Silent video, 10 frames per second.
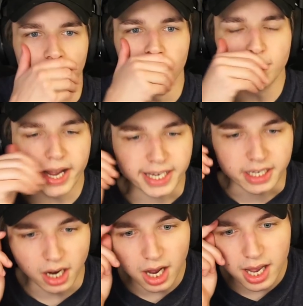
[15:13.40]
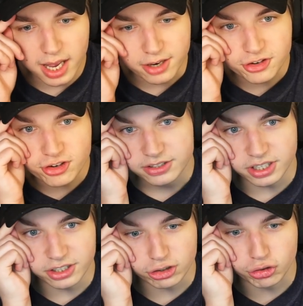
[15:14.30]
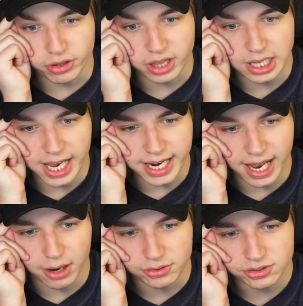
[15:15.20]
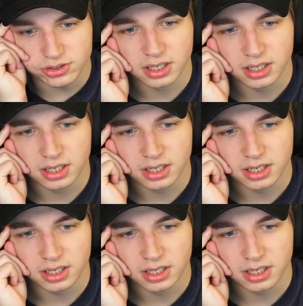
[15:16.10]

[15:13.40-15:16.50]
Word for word: Oh my gosh. It's gonna destroy the lighthouse.